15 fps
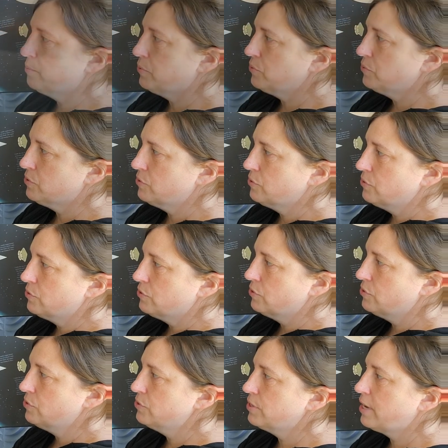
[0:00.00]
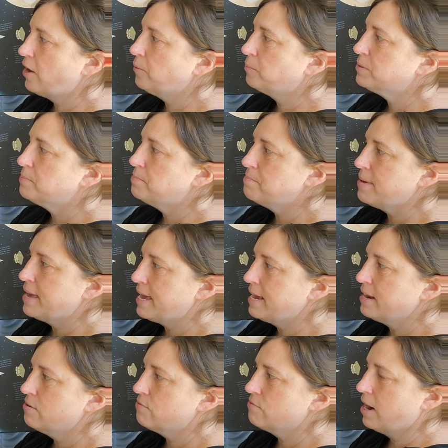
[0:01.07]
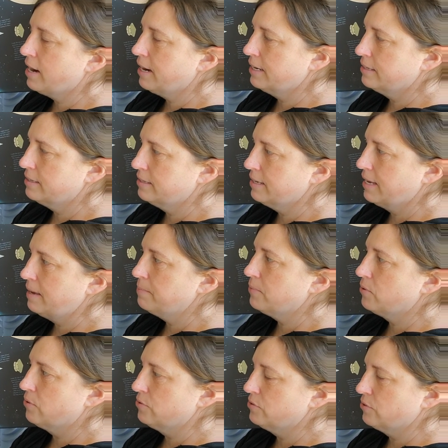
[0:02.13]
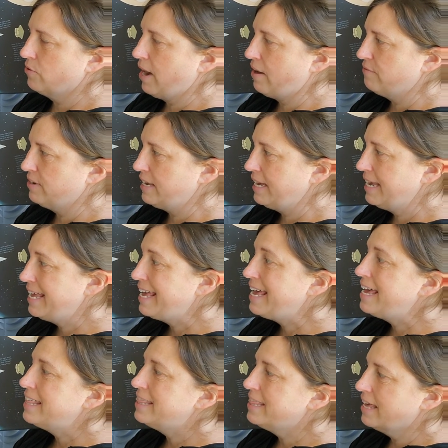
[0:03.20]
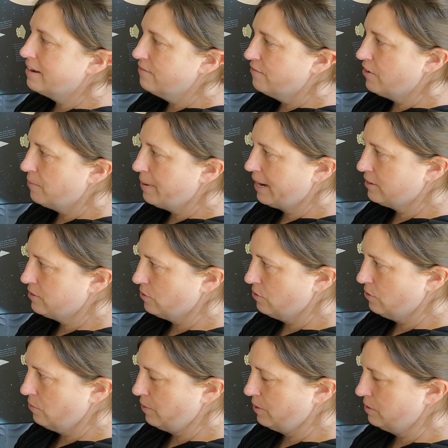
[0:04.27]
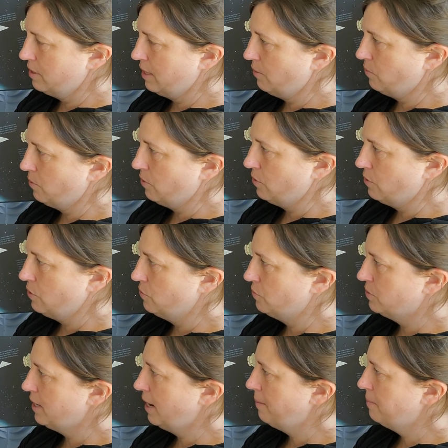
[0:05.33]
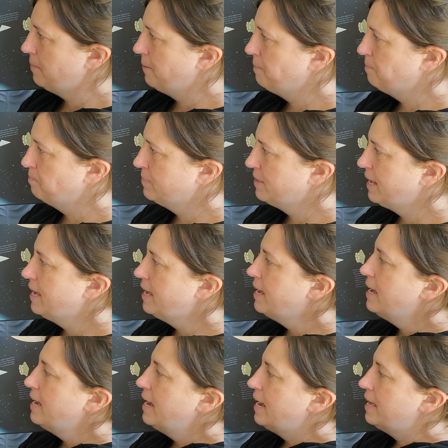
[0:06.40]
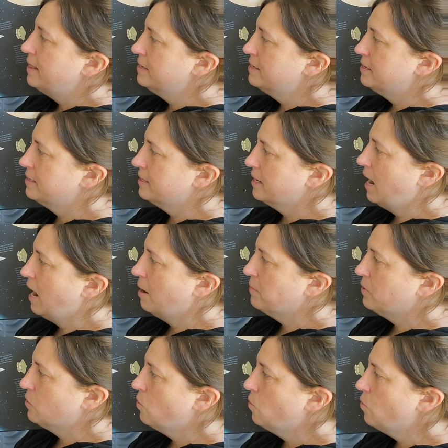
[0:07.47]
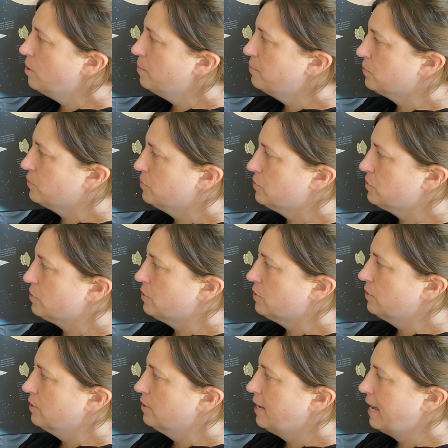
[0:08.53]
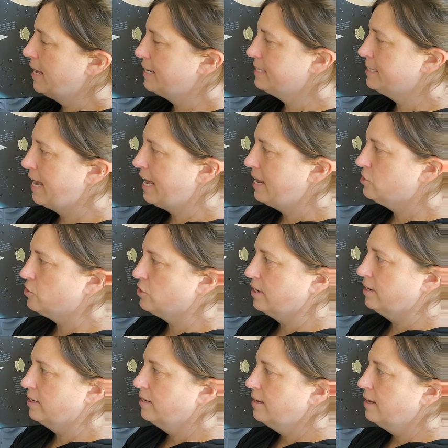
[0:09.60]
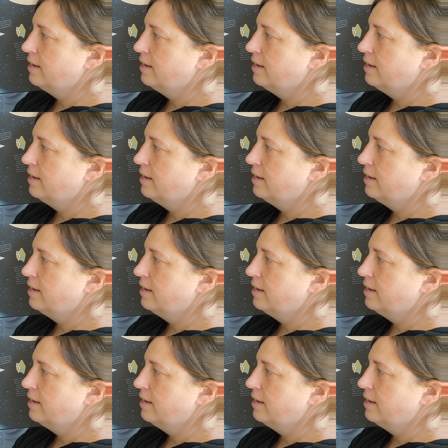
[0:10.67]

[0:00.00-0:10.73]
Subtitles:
boosters helped main rocket escape Earth's gravity, then fell back to Earth once they were used up. And this is the Common Core booster and its engine.